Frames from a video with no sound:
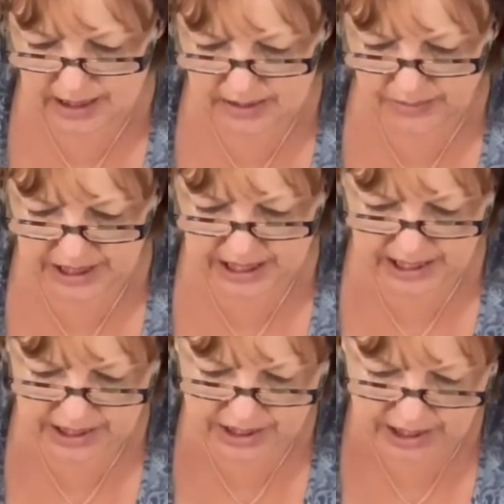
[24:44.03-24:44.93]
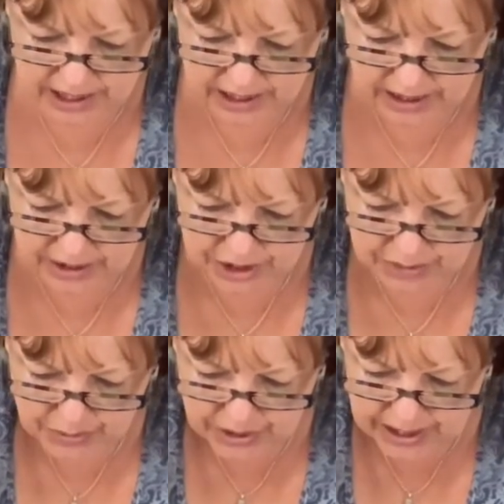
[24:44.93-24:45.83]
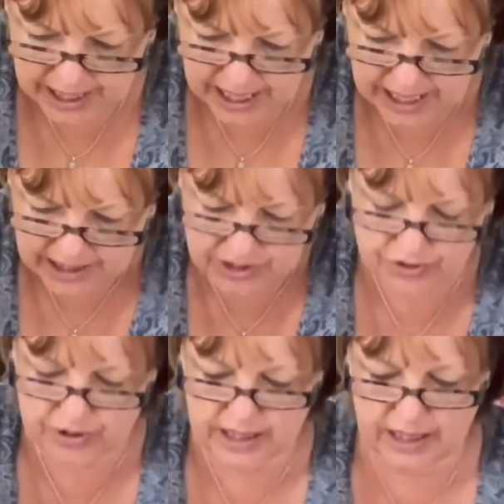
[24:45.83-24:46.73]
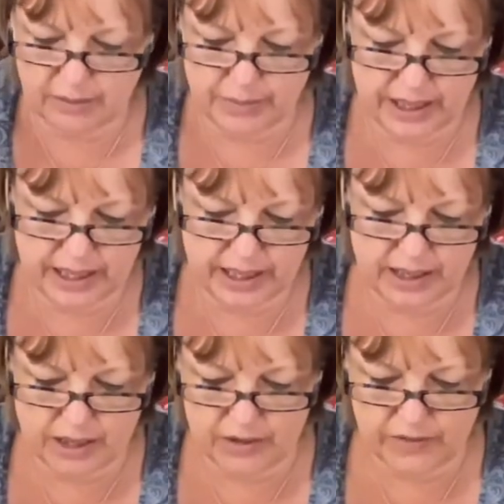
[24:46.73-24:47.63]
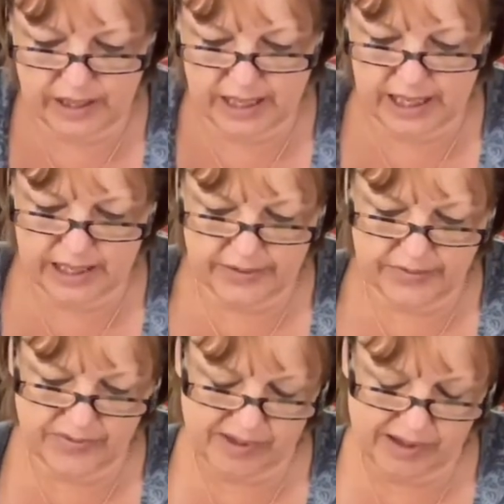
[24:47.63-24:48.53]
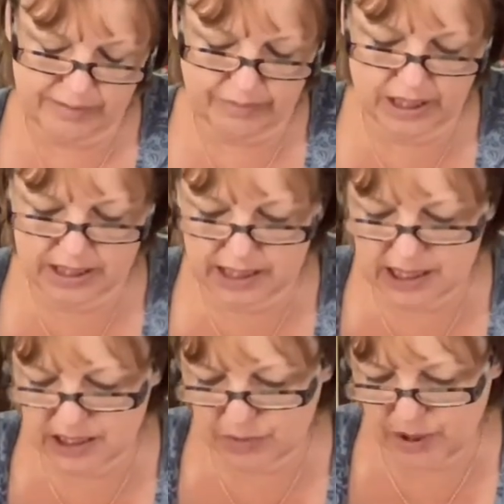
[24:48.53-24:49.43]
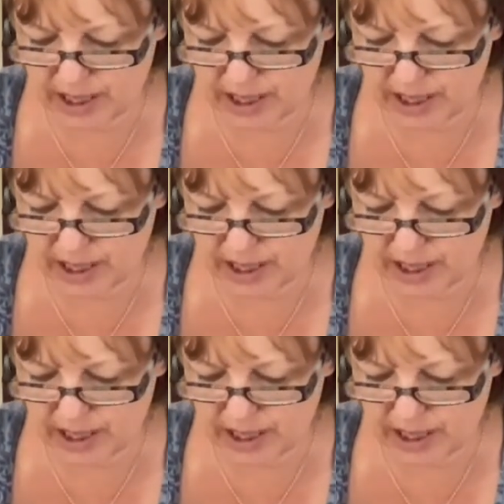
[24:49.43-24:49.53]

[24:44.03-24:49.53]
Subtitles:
we tend to just put an extra little bit over here, because this is where